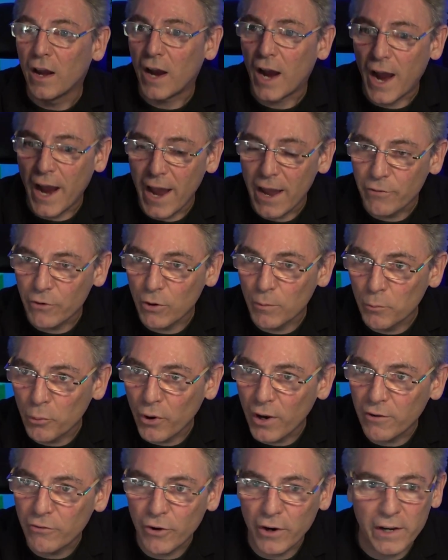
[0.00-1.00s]
I have it on
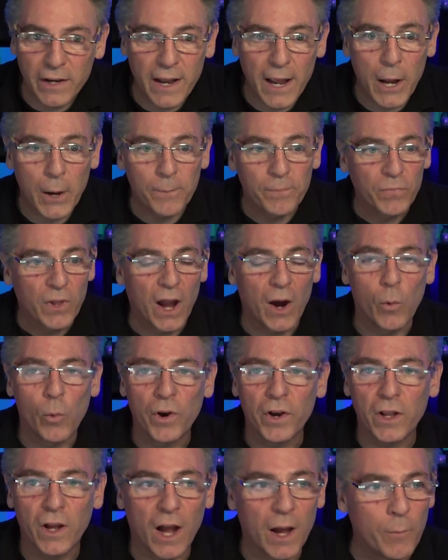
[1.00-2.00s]
Brave right now. I
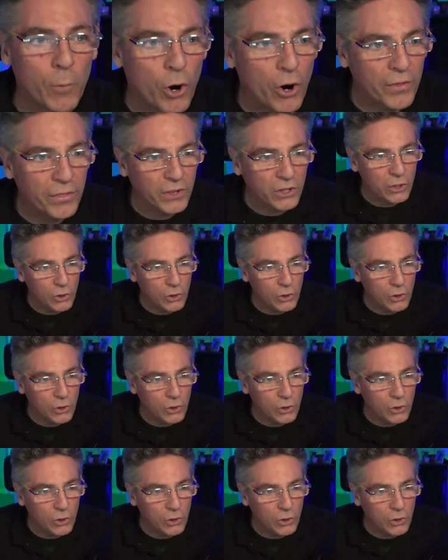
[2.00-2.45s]
want to, I'm on the